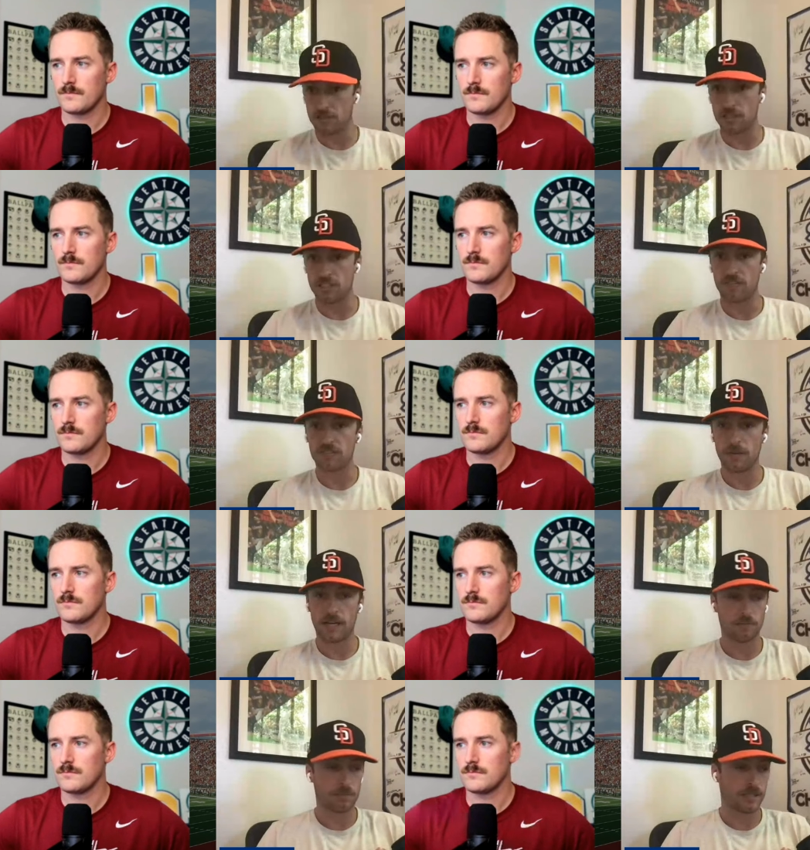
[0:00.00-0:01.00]
Speaker 1: to, to Jeff
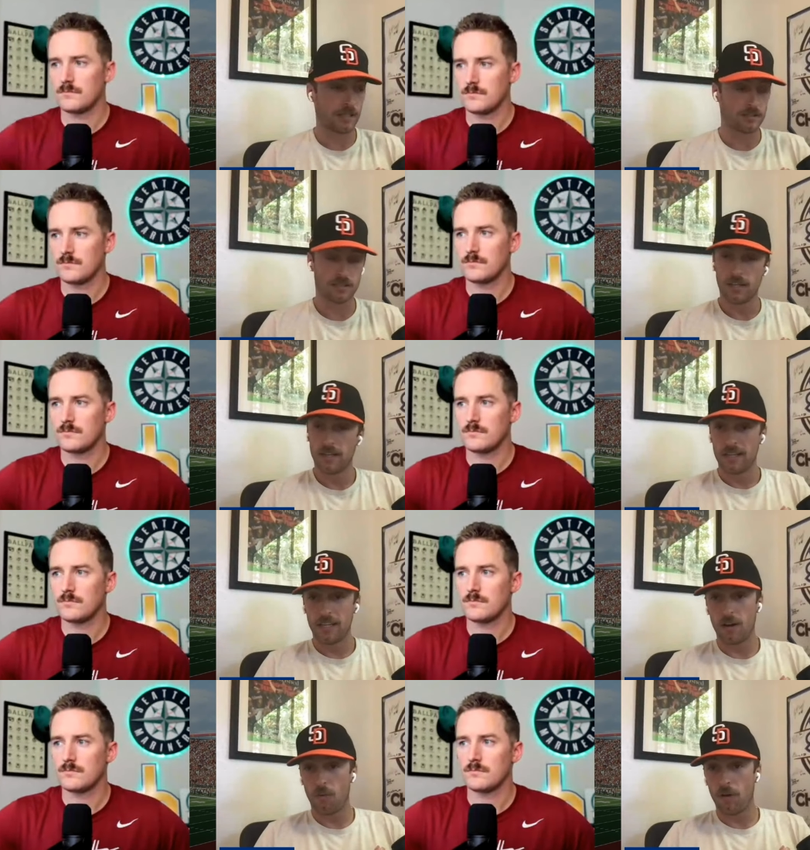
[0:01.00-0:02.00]
Schmedding, because
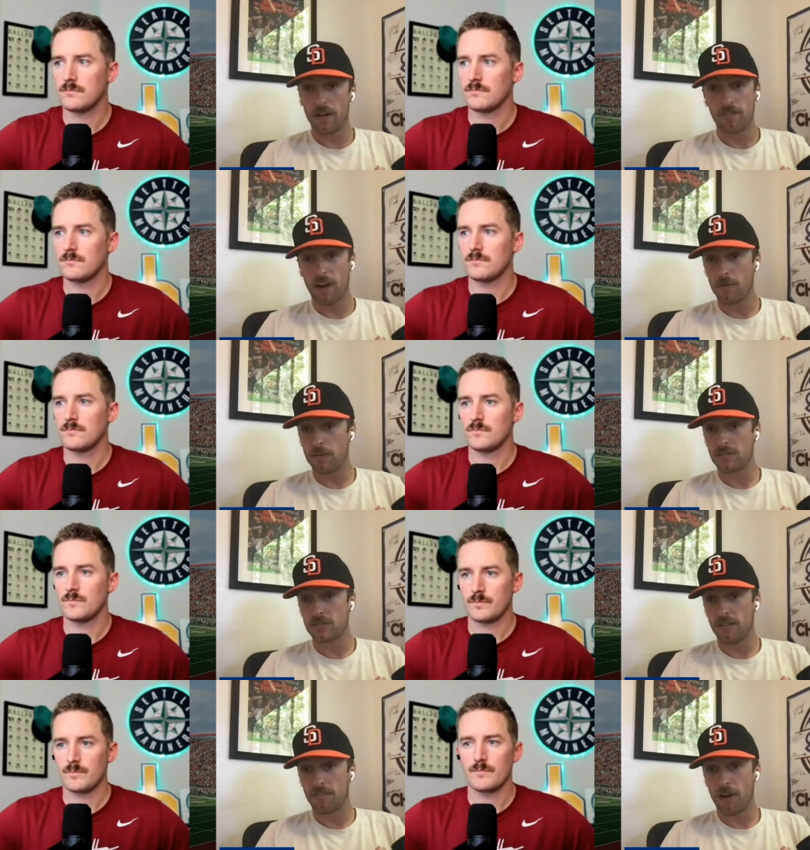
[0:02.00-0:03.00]
you know what, if I
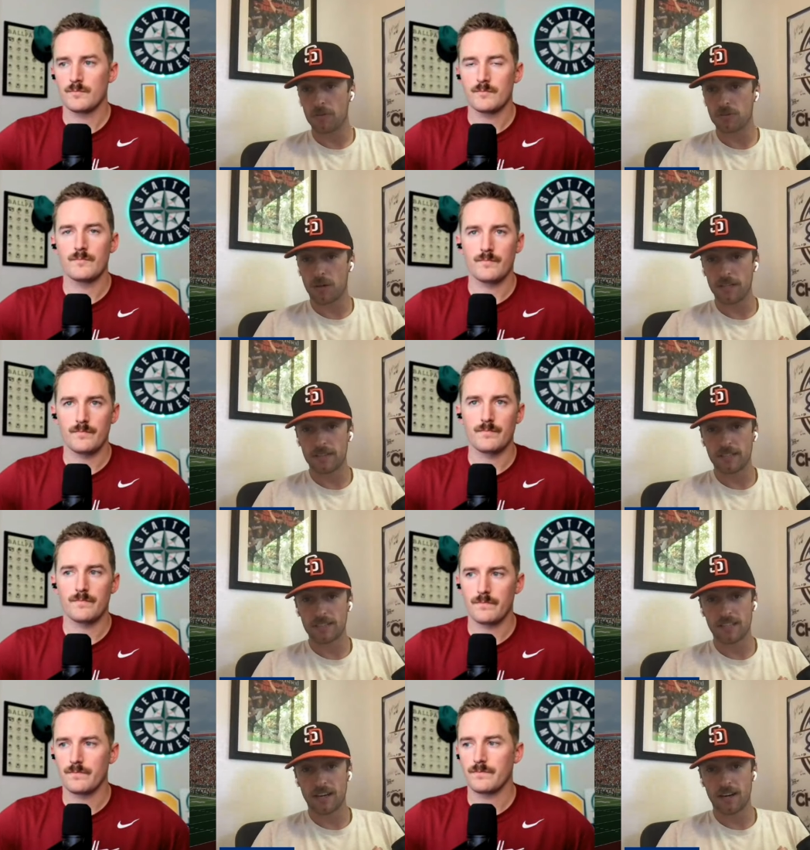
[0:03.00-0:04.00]
was if I was running
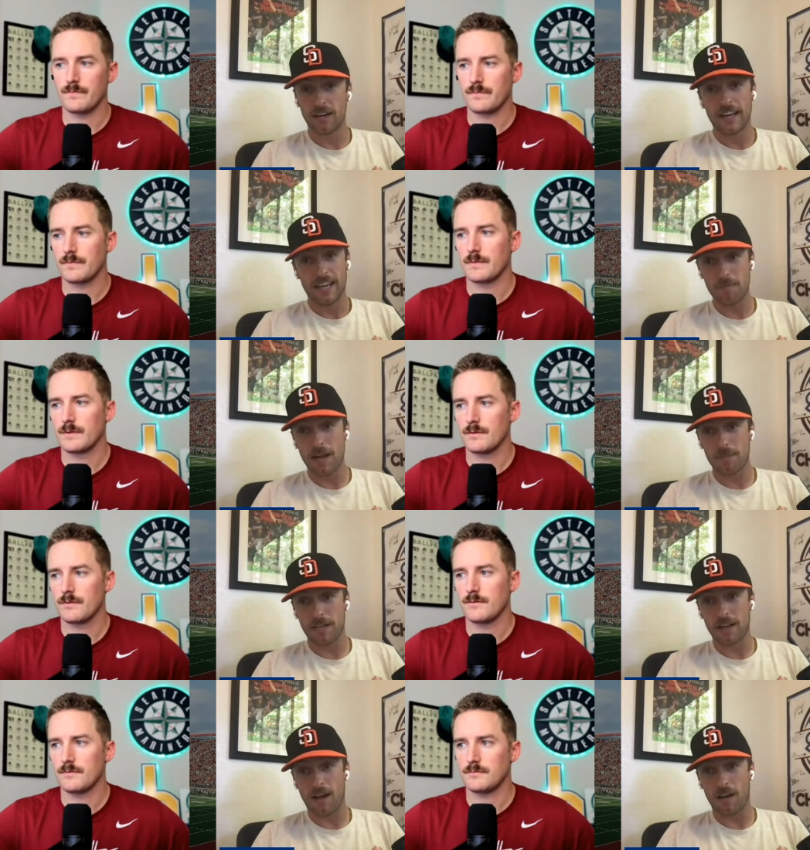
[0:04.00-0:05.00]
things there, he
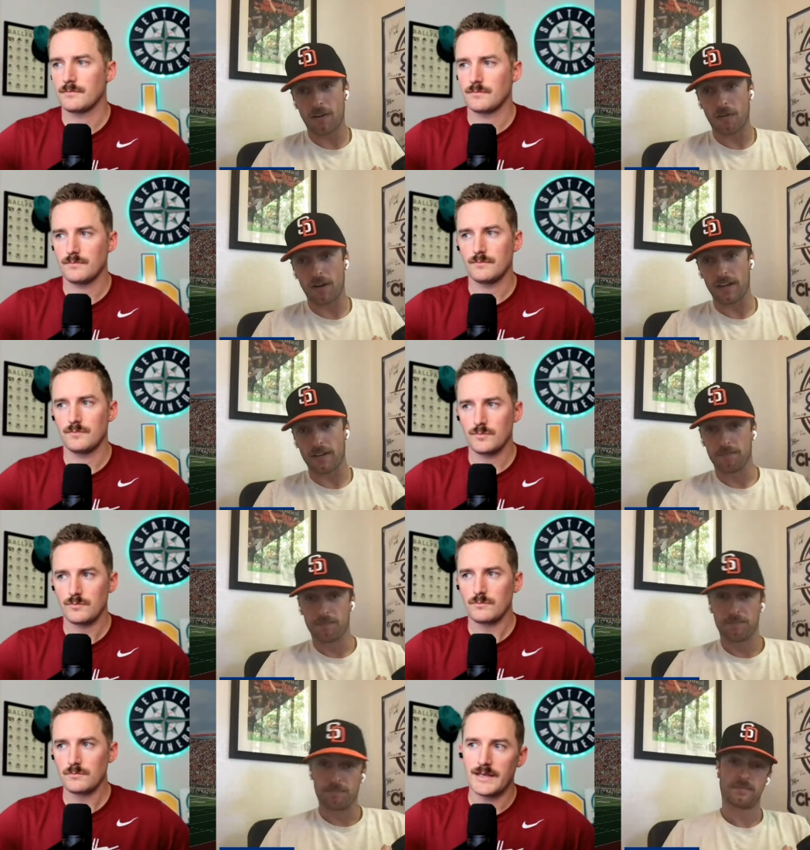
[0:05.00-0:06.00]
might have been gone already.
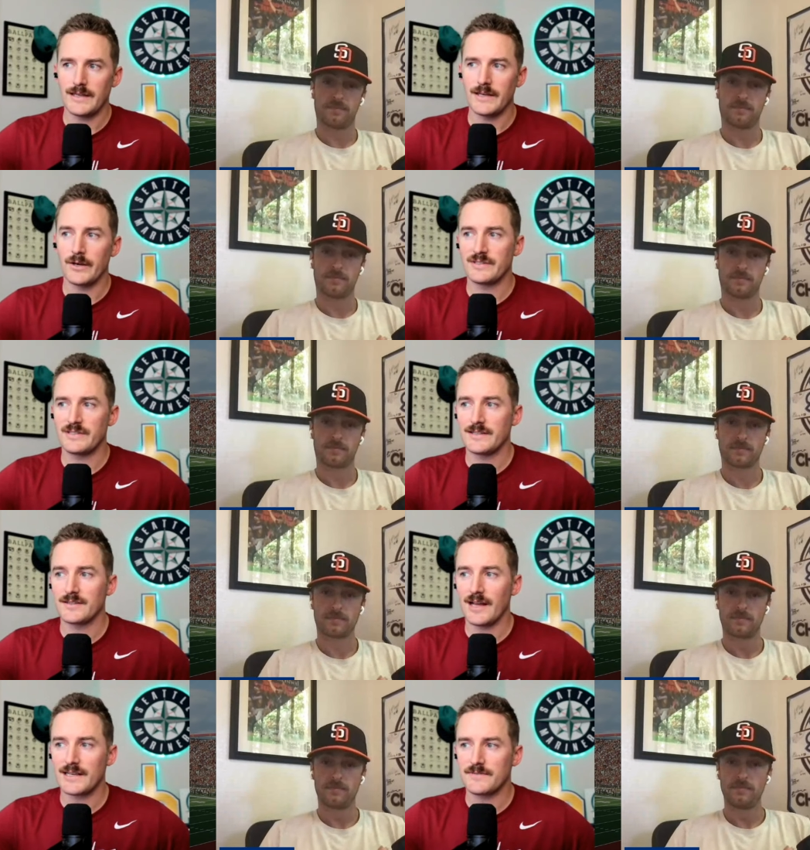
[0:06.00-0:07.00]
Speaker 2: San Diego State's
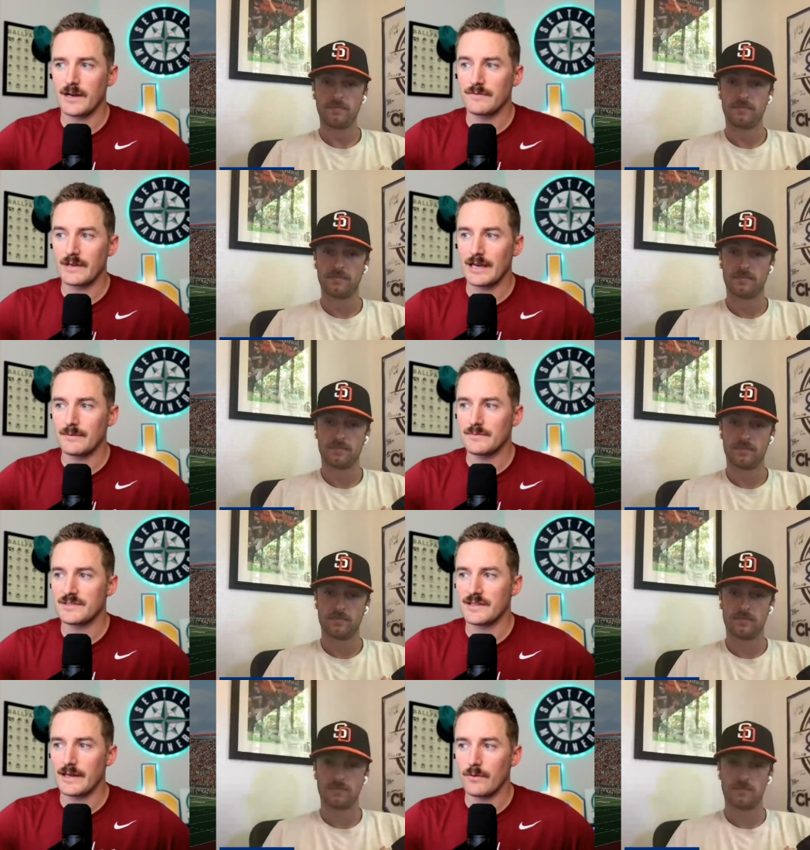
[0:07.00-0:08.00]
last five
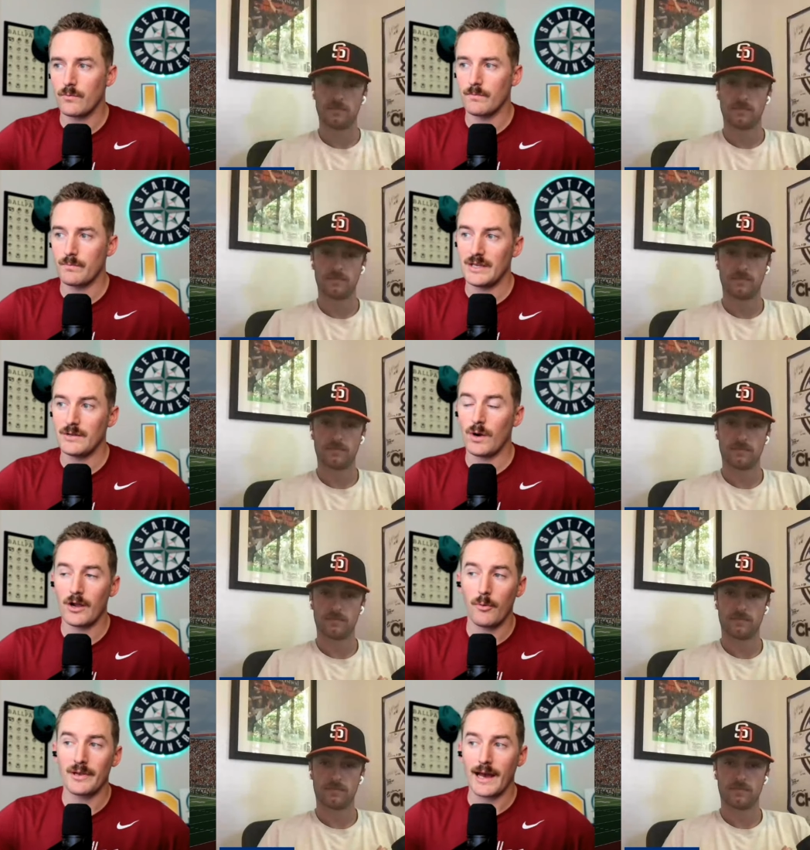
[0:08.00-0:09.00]
games, they beat
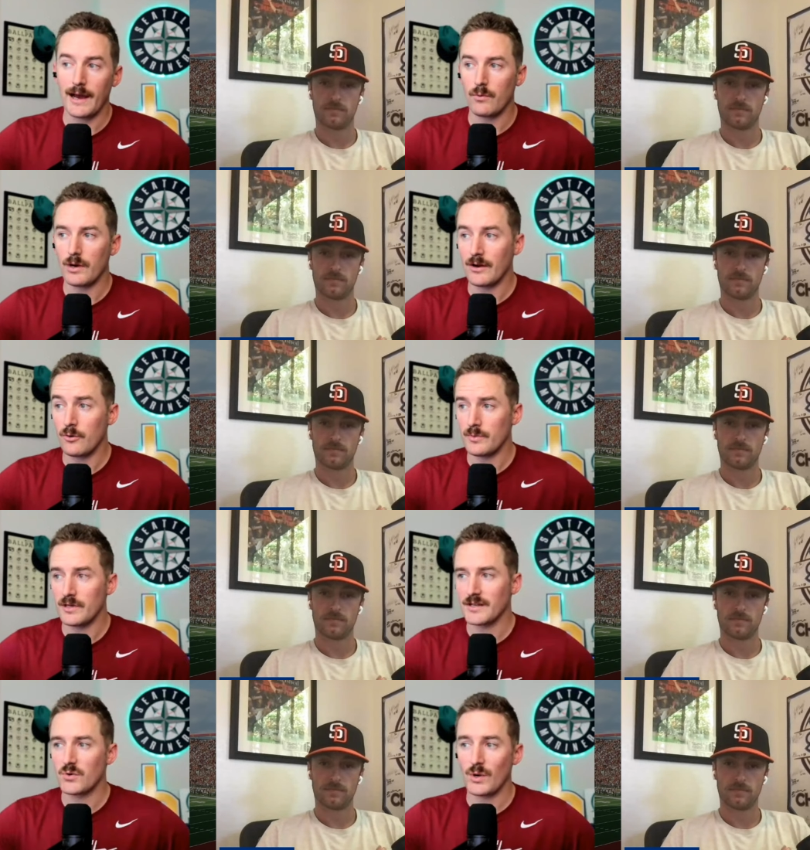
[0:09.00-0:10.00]
Wyoming at
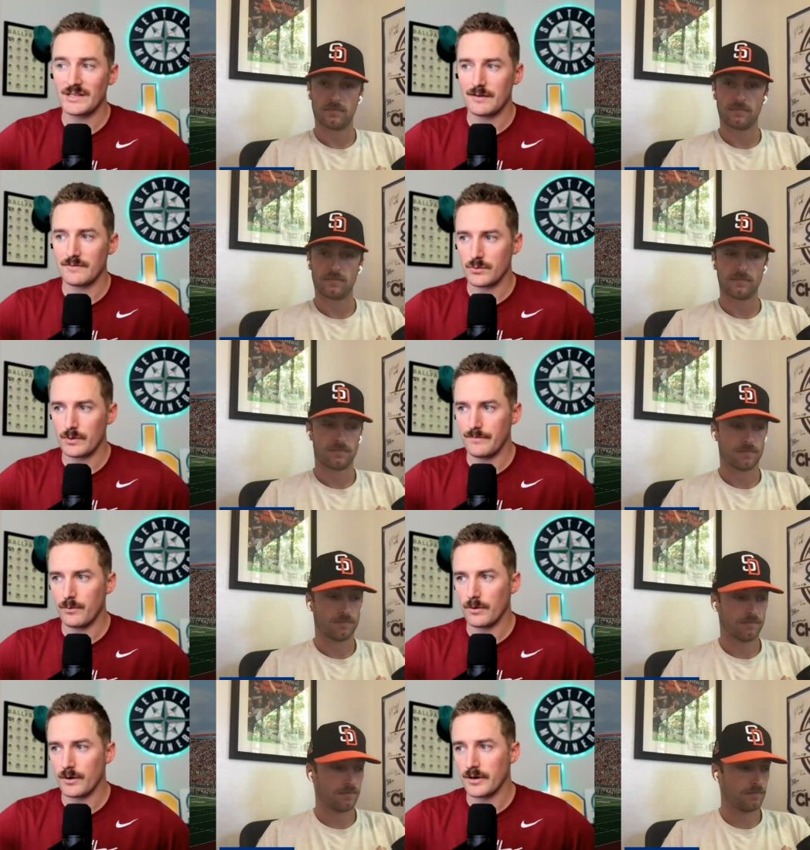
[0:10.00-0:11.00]
Wyoming twenty-seven
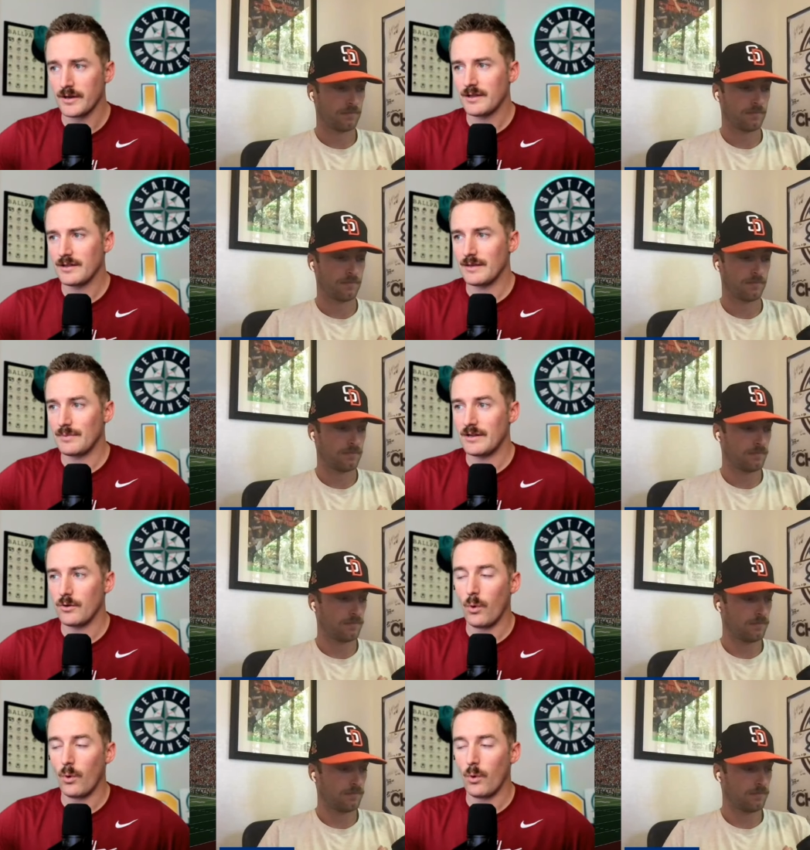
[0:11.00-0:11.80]
twenty-four. They beat